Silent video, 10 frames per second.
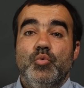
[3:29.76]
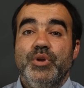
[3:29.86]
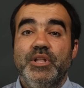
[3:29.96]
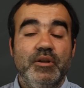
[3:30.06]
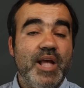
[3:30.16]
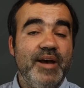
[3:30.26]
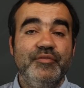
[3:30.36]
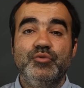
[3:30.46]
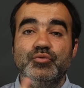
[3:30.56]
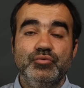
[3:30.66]
we don't
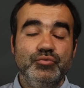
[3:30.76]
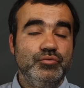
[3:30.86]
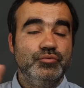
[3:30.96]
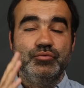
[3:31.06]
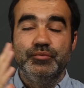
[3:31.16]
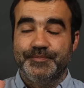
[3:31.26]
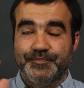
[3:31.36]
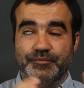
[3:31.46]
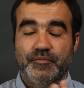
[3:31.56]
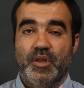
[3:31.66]
have to
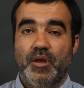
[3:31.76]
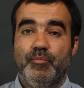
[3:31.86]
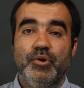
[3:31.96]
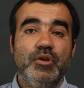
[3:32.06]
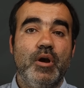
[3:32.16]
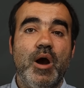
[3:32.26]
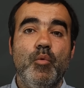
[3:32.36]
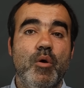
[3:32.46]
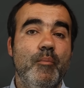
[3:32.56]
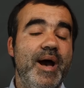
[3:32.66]
uh, bother
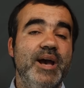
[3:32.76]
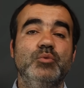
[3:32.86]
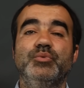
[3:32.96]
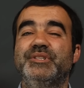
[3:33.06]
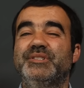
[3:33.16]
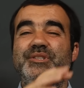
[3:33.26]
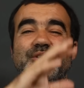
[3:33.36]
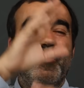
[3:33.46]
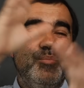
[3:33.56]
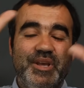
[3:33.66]
our mind with
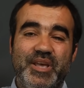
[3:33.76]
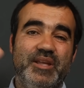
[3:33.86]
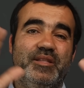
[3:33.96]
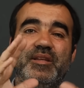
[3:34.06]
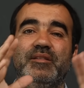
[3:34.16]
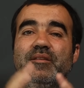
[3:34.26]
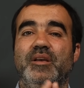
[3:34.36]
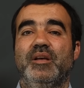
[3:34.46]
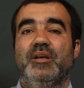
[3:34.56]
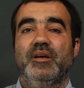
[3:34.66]
complicated
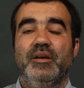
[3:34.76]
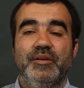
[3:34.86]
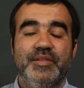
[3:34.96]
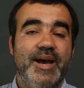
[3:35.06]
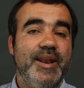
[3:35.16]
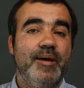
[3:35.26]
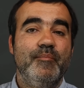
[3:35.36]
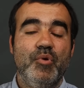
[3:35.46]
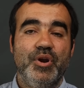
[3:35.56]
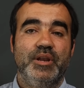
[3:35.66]
uh, data
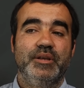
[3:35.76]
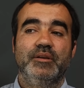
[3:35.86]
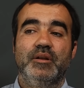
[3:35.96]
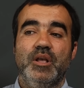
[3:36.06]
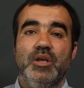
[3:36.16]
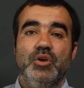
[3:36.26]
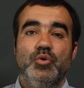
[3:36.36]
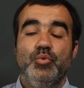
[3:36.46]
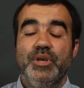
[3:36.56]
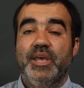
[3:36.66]
modeling.
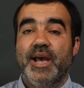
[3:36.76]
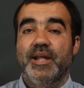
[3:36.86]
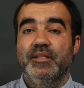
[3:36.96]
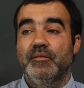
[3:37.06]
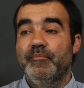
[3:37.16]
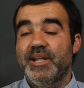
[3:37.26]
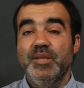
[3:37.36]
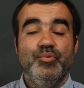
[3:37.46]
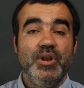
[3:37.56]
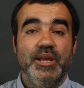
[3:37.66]
We can
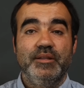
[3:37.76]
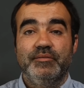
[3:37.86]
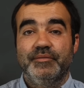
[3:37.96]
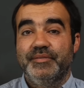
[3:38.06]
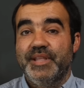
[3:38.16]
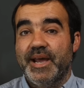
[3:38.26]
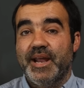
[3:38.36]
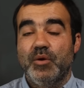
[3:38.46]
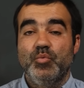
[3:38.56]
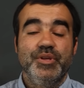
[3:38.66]
manipulate
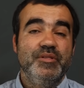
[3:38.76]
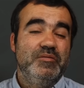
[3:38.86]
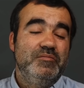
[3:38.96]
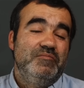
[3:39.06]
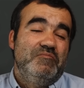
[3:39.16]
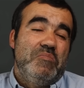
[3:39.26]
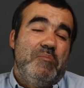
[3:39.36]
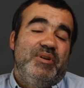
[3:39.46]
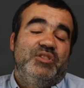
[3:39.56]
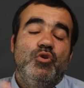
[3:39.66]
data with a
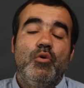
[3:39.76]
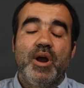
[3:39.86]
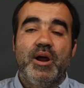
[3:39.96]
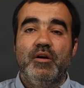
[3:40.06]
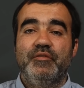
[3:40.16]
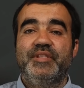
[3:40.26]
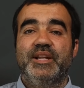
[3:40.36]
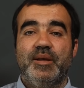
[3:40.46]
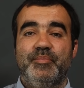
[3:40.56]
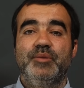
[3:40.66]
plethora of
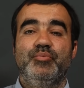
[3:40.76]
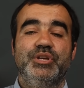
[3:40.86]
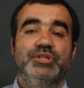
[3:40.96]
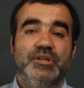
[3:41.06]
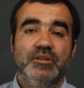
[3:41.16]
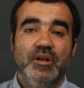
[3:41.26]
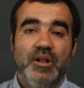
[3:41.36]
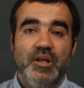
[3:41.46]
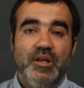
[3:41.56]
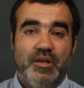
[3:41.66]
data manipulation
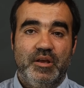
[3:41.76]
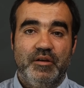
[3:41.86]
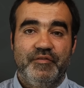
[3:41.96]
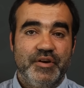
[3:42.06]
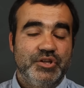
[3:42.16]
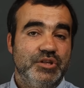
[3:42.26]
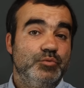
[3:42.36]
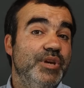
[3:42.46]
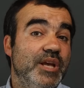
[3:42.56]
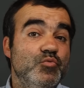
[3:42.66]
uh,
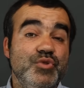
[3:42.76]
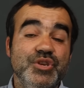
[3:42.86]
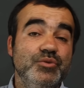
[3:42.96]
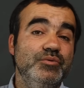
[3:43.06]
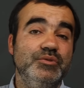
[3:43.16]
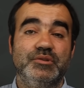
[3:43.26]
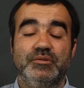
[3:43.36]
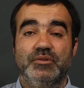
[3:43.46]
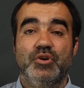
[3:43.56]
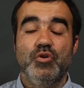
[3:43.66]
functions. We can
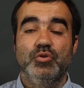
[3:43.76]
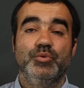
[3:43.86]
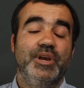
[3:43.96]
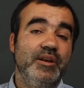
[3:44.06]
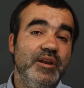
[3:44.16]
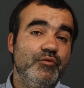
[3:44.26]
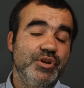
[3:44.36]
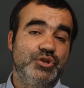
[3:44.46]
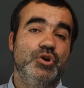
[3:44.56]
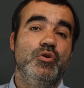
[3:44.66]
reuse code, we can
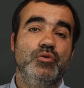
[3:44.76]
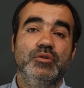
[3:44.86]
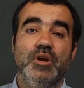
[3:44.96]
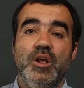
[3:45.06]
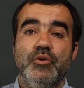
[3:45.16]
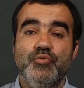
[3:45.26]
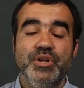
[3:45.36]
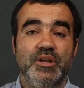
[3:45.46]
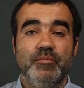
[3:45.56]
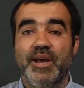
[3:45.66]
leverage code
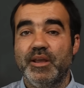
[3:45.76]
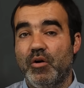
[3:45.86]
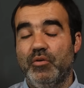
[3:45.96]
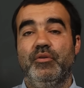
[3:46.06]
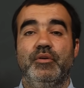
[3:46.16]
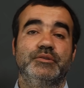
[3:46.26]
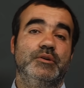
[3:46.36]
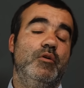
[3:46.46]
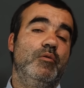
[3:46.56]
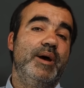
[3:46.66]
written by others
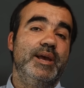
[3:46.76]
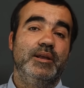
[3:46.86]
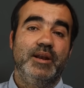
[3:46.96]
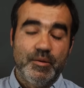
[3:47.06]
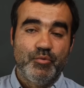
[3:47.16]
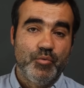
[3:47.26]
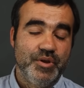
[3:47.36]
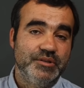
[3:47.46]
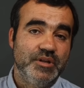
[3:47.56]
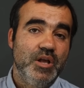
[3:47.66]
or by
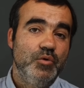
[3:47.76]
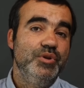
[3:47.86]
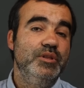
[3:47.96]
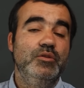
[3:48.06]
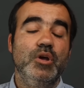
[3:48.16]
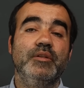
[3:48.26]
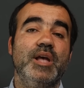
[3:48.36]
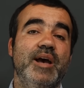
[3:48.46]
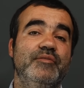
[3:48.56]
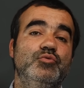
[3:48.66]
libraries. We don't
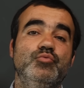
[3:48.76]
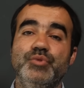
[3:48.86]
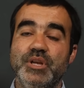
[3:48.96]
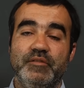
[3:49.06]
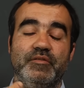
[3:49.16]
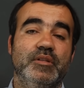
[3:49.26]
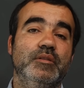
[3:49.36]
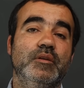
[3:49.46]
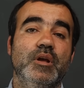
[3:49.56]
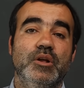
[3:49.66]
have to
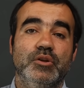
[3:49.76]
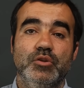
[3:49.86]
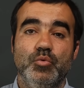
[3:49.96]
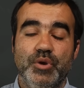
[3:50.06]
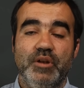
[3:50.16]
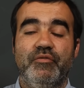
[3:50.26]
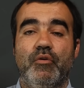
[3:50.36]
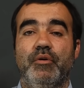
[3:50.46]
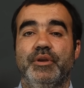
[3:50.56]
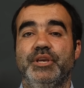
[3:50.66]
reinvent the wheel
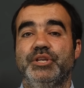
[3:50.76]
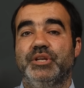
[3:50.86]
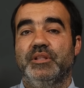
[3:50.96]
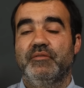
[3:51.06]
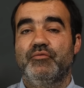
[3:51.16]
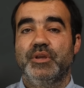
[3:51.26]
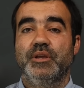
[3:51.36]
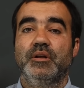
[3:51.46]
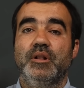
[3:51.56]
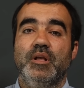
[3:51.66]
for each and every